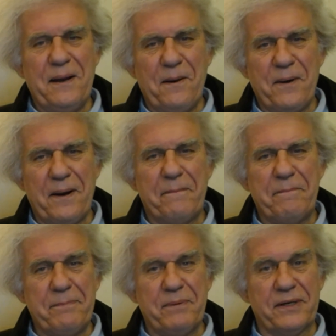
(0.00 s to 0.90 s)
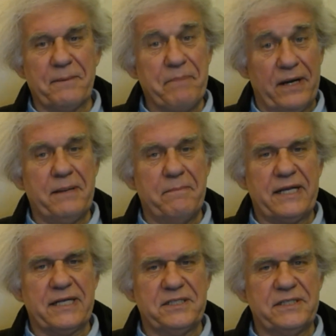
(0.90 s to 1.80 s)
where people can barely
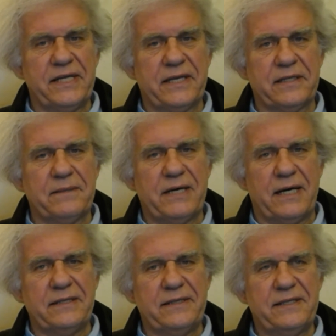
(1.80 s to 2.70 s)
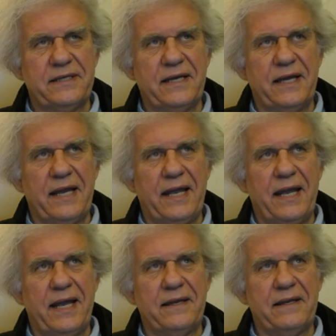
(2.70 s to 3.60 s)
make it to the end of the month
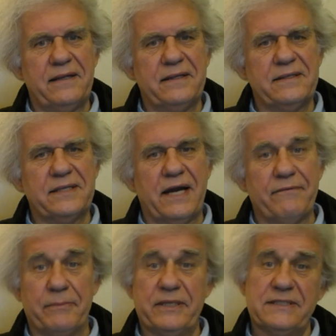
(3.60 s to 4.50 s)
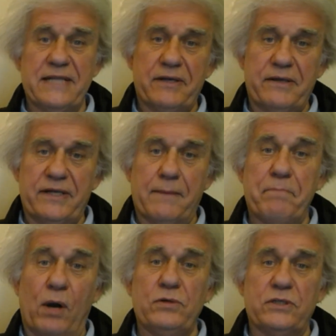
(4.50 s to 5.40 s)
and uh, the government is now giving a
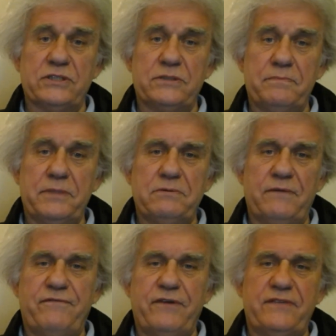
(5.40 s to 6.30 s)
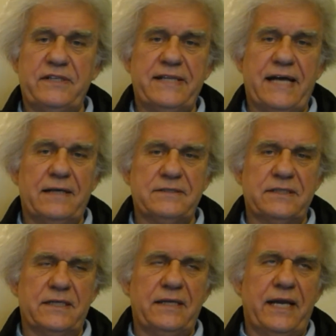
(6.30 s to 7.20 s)
bonus between 50,000
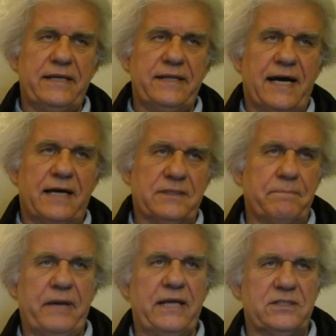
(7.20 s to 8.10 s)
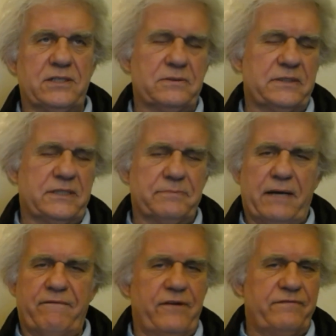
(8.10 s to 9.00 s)
and 80,000 pesos, which is
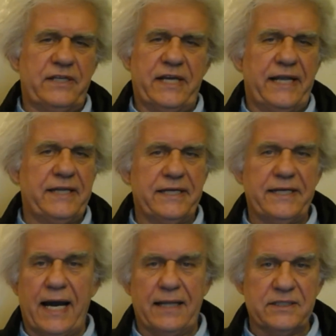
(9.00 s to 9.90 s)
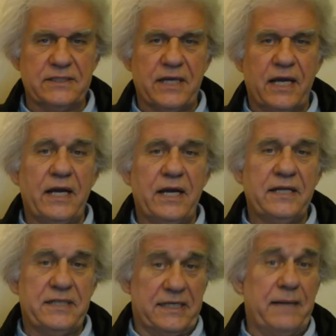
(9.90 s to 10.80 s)
about 50 to 80 dollars,
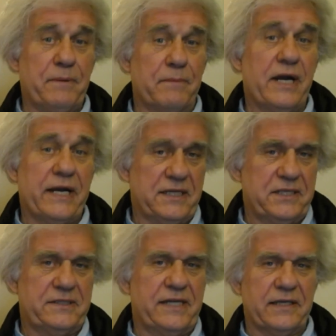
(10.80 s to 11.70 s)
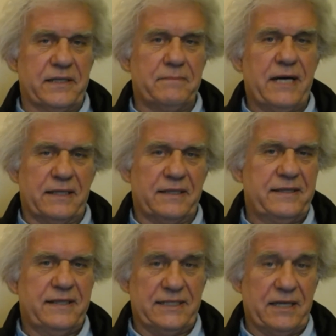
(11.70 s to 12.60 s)
to keep them running till the end of the month.
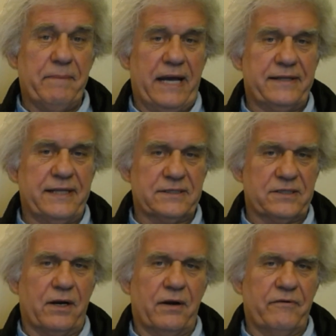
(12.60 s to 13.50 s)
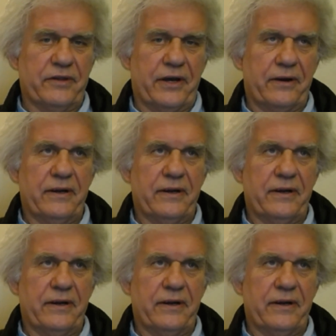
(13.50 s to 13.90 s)
That's how bad things are over there.